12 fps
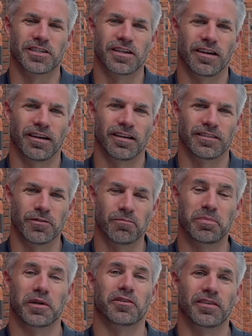
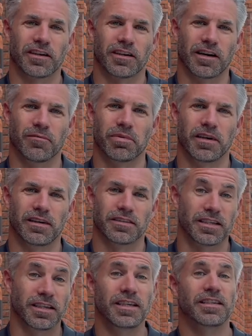to build their
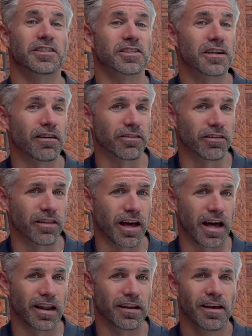companies, and he discovered
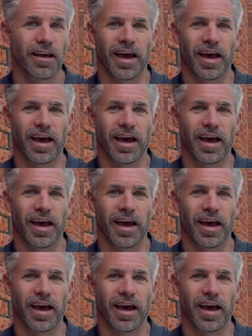that.